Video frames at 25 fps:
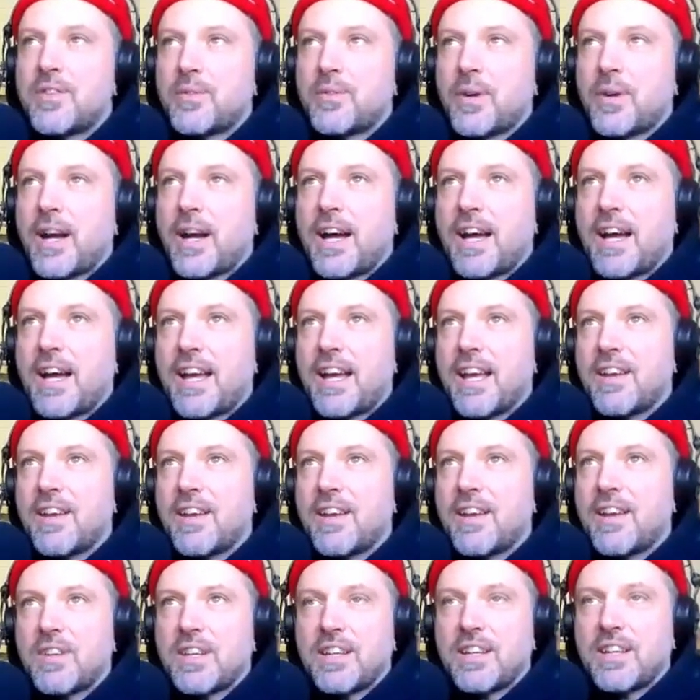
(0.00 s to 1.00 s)

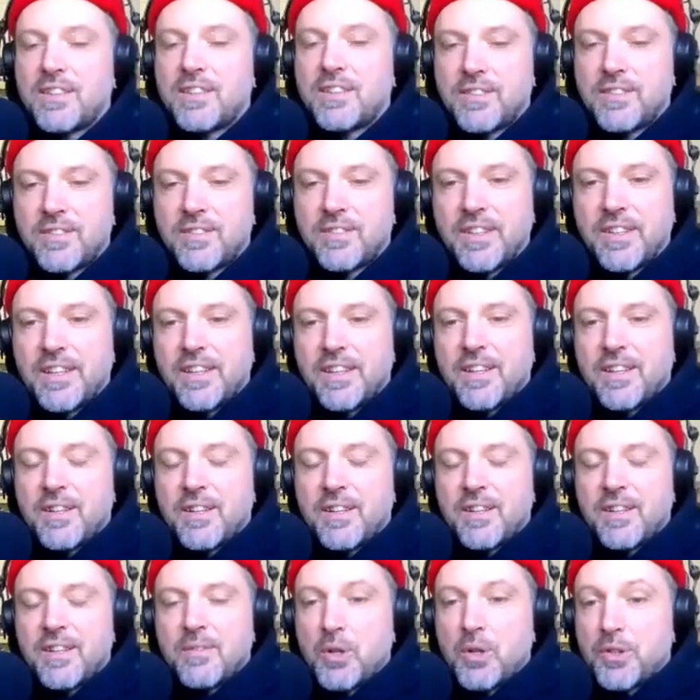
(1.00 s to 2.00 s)
thrive and
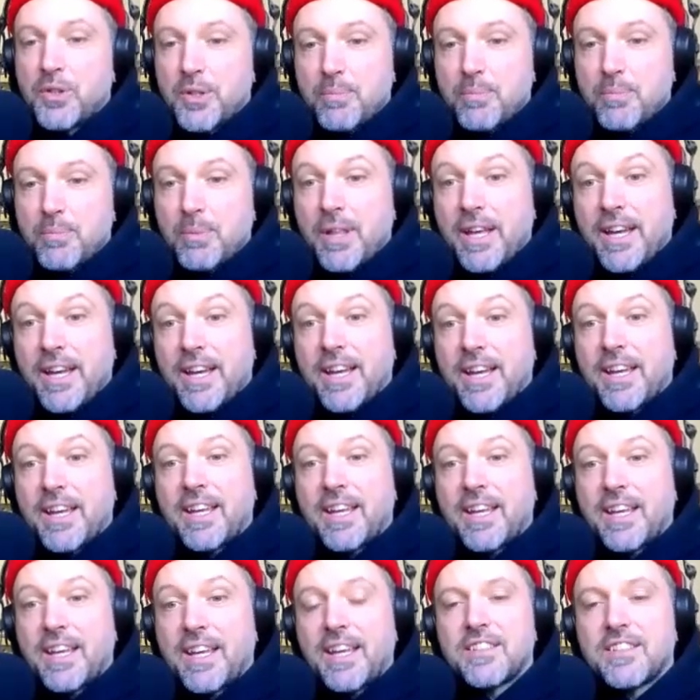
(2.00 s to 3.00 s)

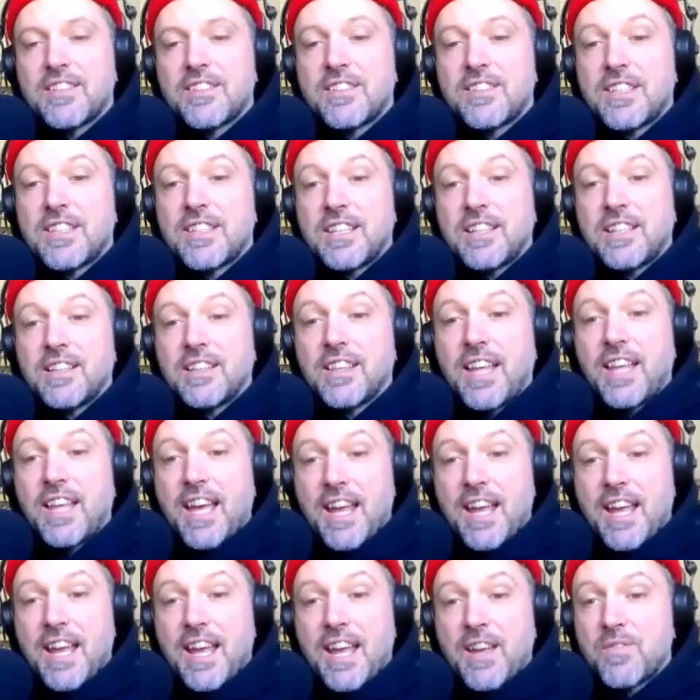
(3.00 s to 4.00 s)
multiply and to see
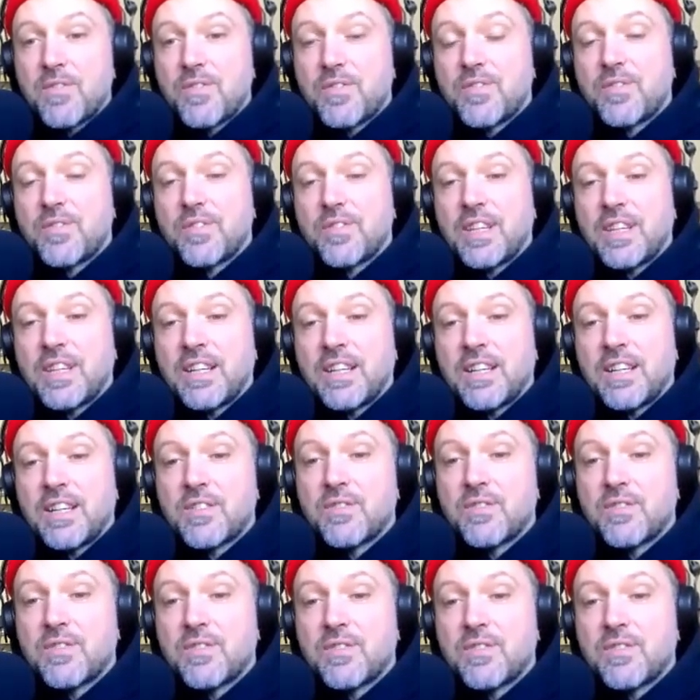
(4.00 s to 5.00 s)
life in
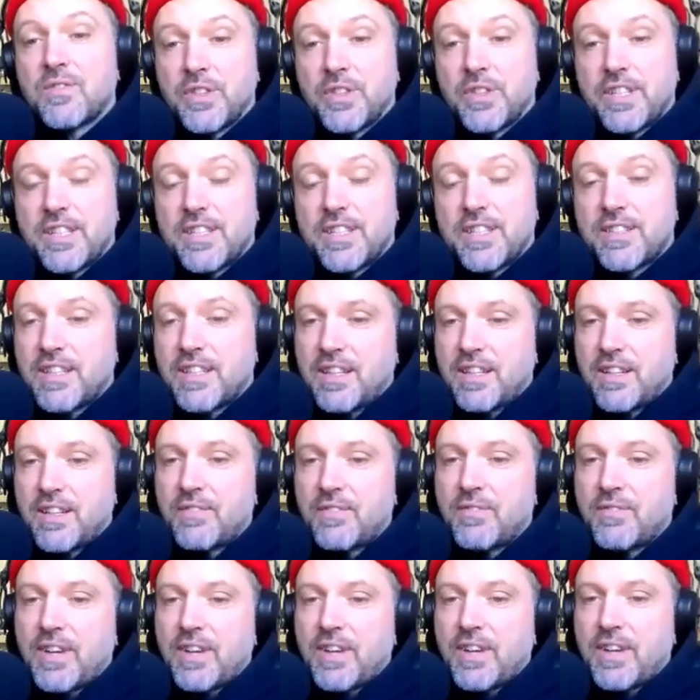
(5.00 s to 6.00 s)
its fullness
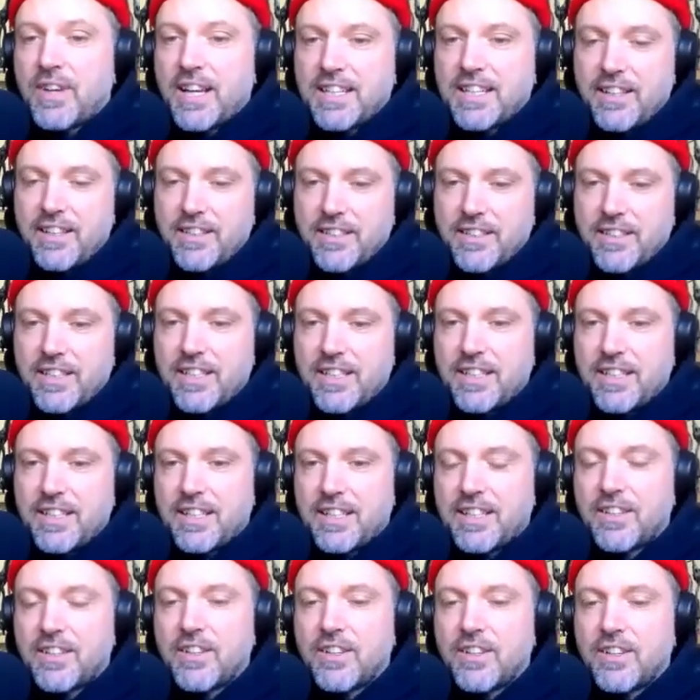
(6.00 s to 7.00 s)
and vitality
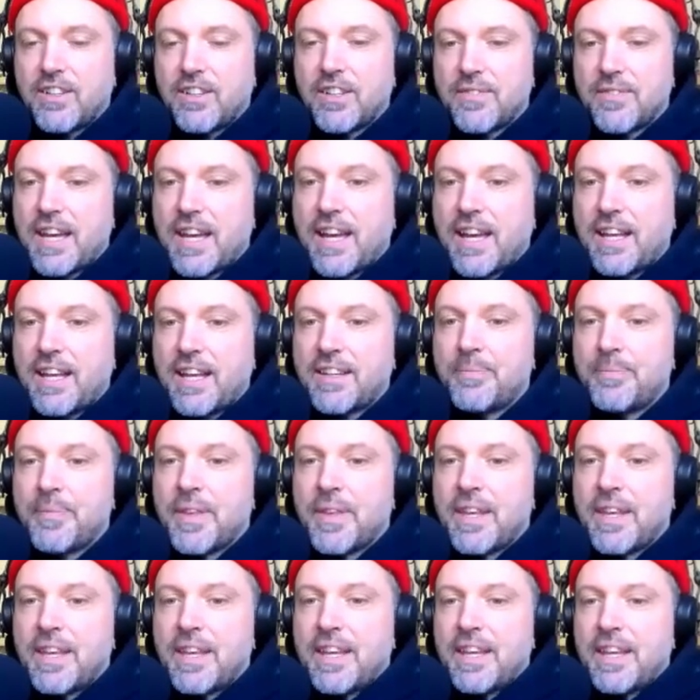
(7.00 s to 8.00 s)
and all of that,
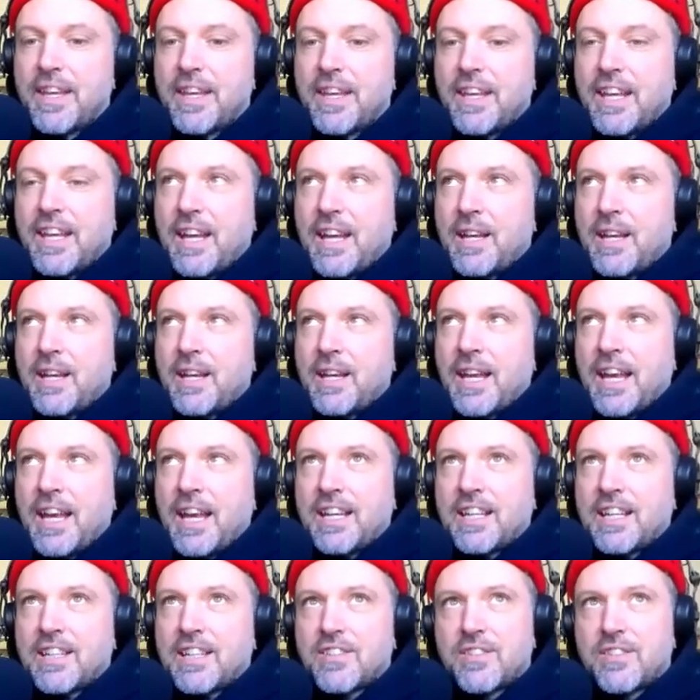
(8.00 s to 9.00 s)

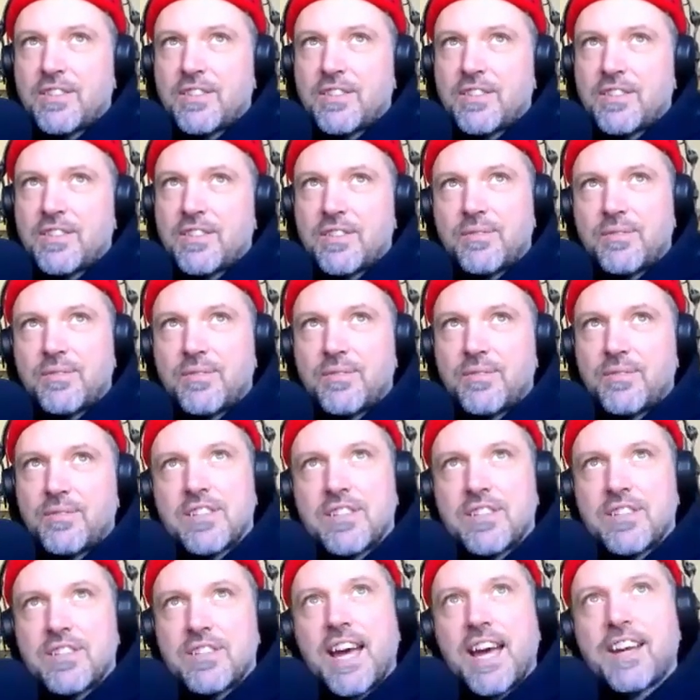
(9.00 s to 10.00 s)
and its
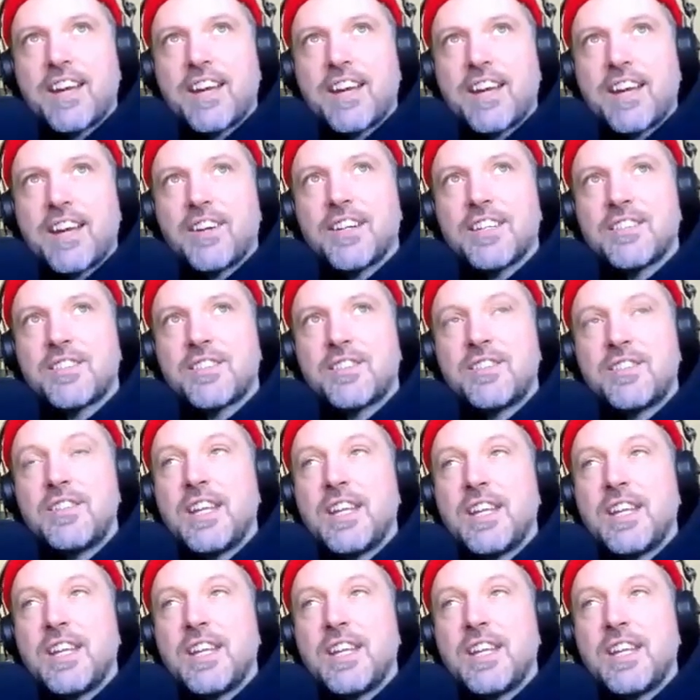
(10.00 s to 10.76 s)
desire is